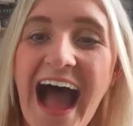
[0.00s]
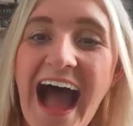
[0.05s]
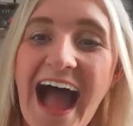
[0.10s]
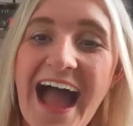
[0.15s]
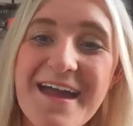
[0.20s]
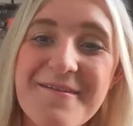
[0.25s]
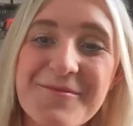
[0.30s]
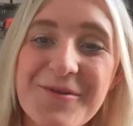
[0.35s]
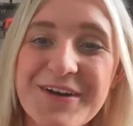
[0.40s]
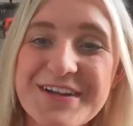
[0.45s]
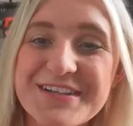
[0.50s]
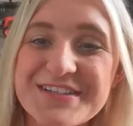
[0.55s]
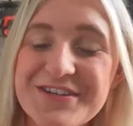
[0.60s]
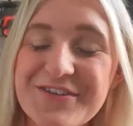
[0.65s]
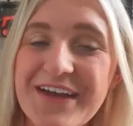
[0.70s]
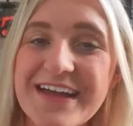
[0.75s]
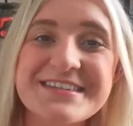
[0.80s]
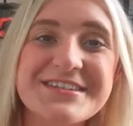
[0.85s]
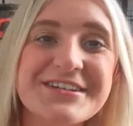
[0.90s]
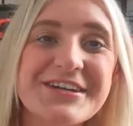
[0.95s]
I am going to
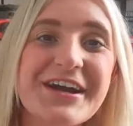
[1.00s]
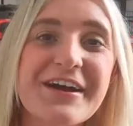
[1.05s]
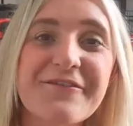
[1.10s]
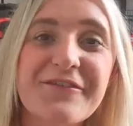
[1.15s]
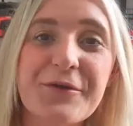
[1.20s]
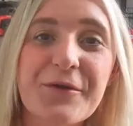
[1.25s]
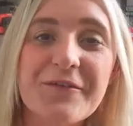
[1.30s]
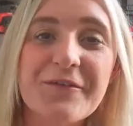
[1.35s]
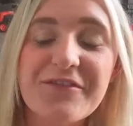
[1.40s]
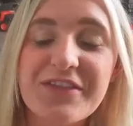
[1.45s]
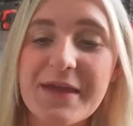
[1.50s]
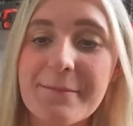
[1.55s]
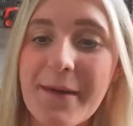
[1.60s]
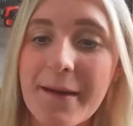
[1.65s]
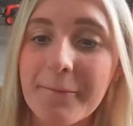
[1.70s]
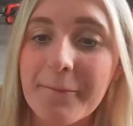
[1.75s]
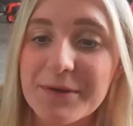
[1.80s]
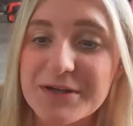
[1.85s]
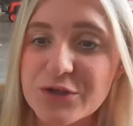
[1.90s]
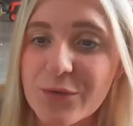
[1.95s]
answer a few of the
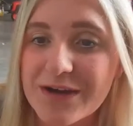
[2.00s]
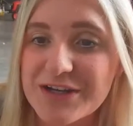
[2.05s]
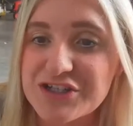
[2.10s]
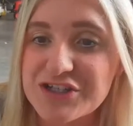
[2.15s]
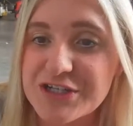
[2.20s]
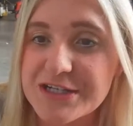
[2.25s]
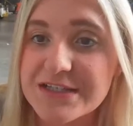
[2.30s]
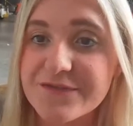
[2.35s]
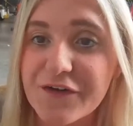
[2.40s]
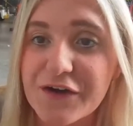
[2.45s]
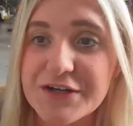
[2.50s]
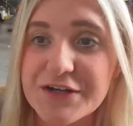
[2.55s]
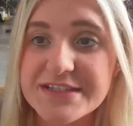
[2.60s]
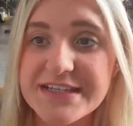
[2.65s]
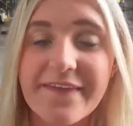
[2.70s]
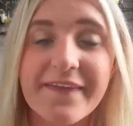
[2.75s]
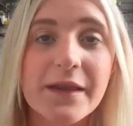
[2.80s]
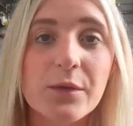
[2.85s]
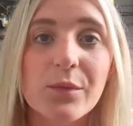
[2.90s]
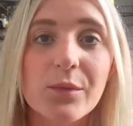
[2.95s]
members' questions first,
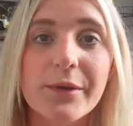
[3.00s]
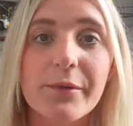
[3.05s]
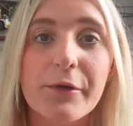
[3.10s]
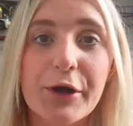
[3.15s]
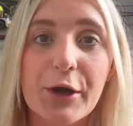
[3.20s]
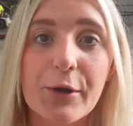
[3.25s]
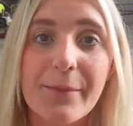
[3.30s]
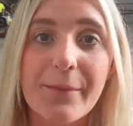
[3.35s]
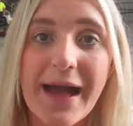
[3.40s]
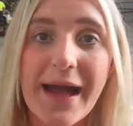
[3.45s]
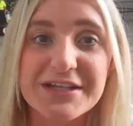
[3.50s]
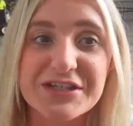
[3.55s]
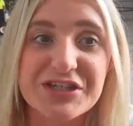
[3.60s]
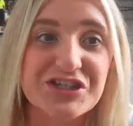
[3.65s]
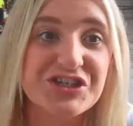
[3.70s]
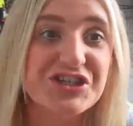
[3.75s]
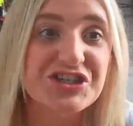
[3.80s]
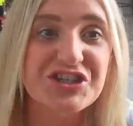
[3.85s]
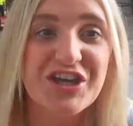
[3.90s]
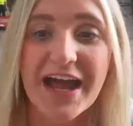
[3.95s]
and then we will go
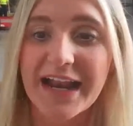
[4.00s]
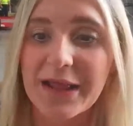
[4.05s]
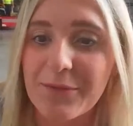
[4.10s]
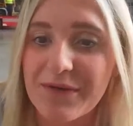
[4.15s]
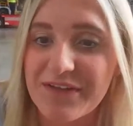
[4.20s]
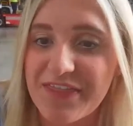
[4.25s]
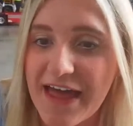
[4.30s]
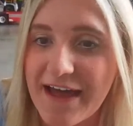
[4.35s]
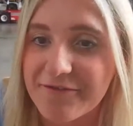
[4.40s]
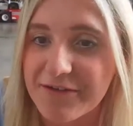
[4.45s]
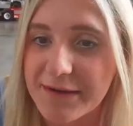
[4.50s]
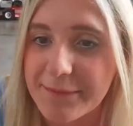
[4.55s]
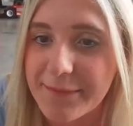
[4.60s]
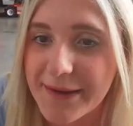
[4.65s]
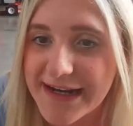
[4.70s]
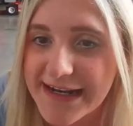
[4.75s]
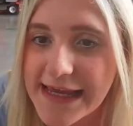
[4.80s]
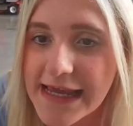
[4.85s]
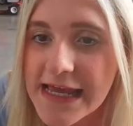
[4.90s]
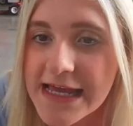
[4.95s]
back to just chatting with
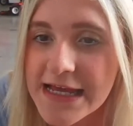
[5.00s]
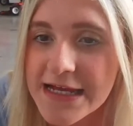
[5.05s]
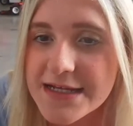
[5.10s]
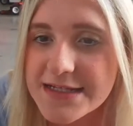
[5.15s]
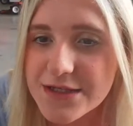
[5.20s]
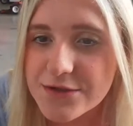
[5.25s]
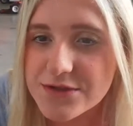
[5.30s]
everybody.